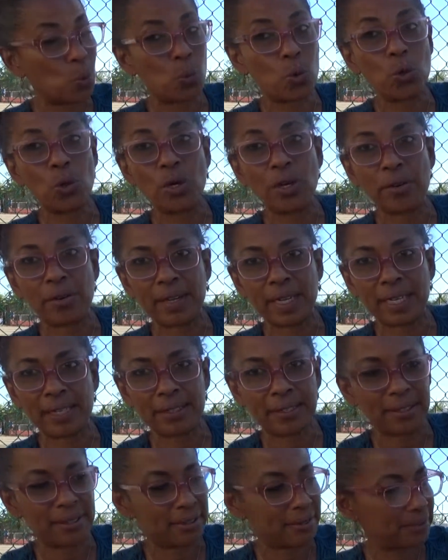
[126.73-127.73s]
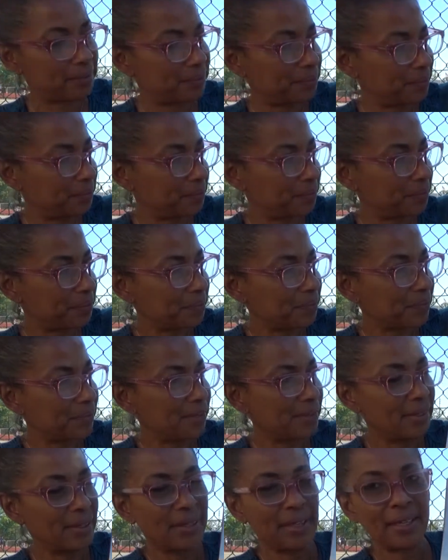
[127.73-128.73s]
Warrior.
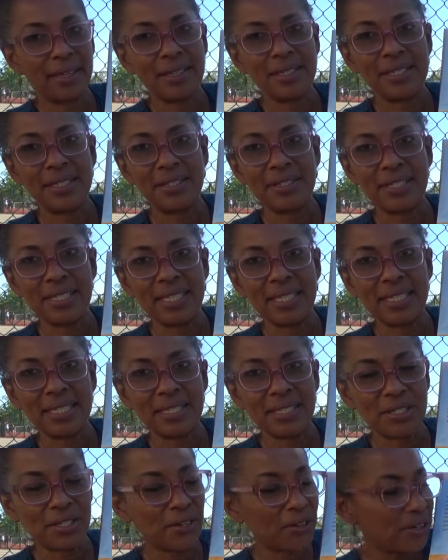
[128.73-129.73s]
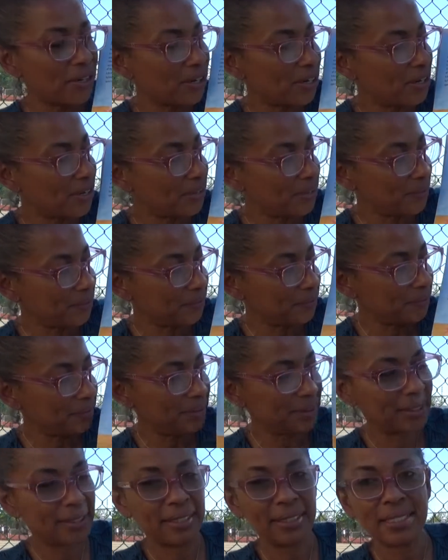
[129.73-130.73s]
And do you see this girl?
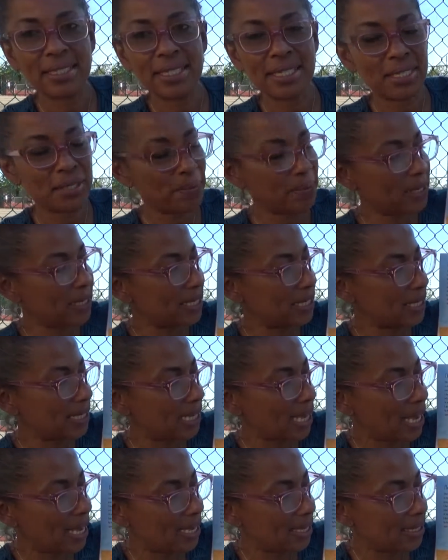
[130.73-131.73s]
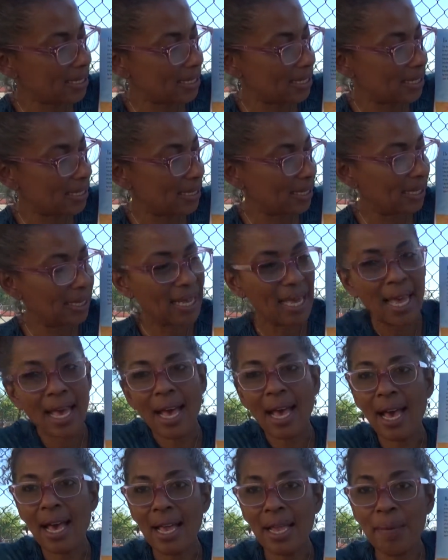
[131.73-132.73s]
This is what it says.
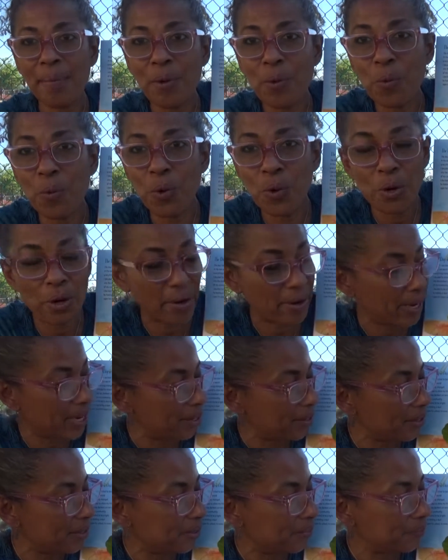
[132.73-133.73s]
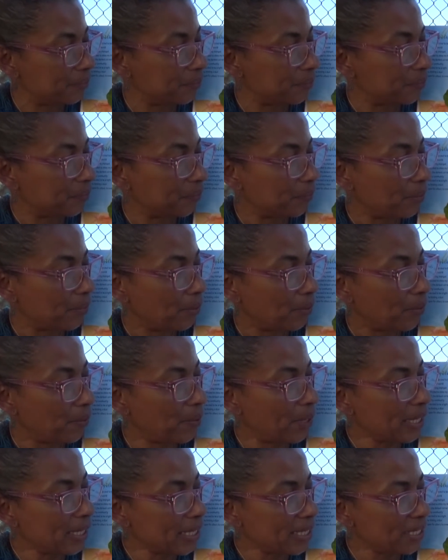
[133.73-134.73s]
I'm a warrior,
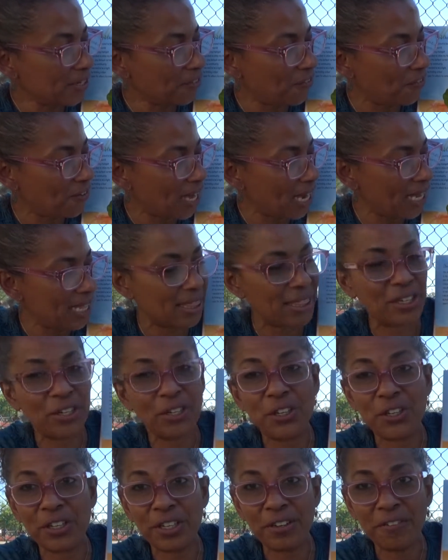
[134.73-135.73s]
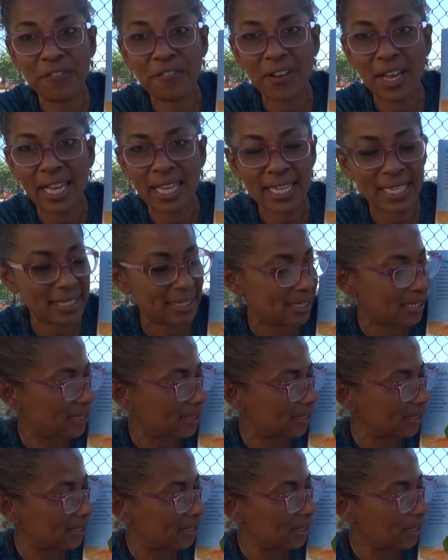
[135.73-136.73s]
willing to fight the good fight,
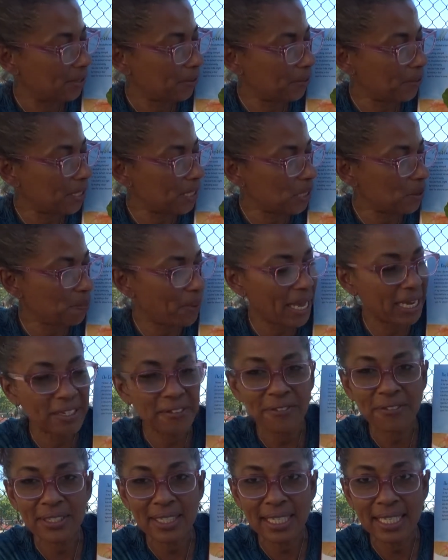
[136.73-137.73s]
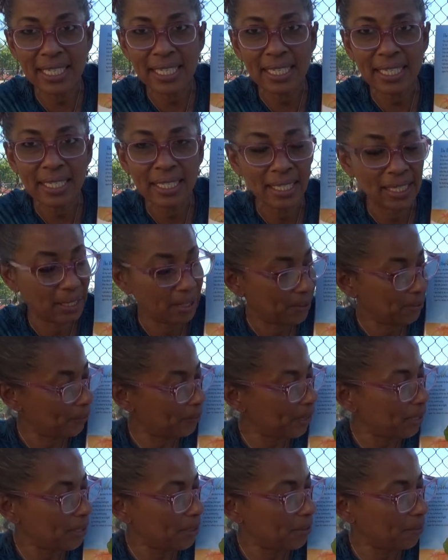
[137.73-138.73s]
respectfully,
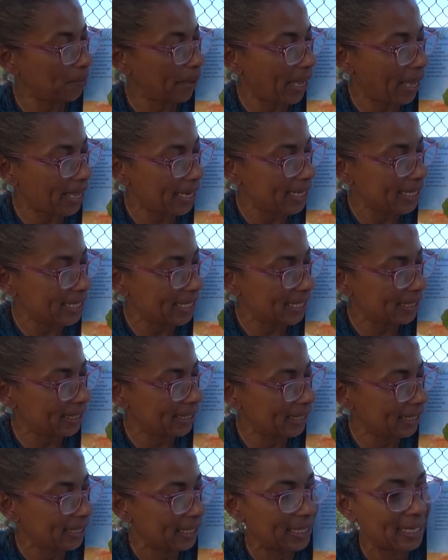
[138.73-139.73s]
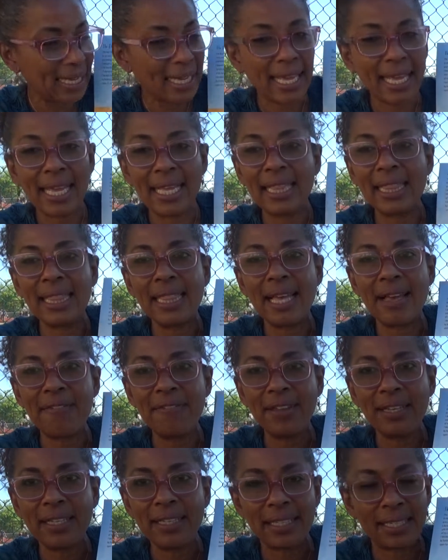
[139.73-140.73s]
with humanity, and
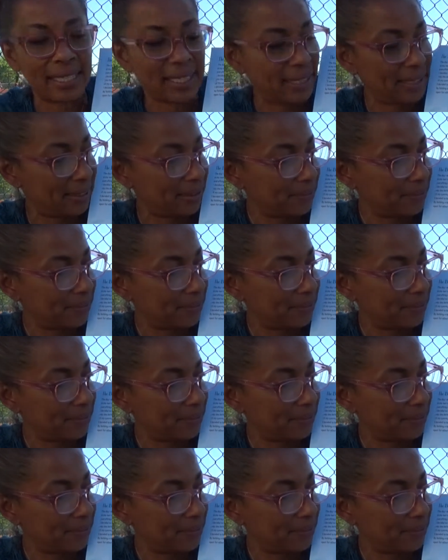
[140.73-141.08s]
lovingly,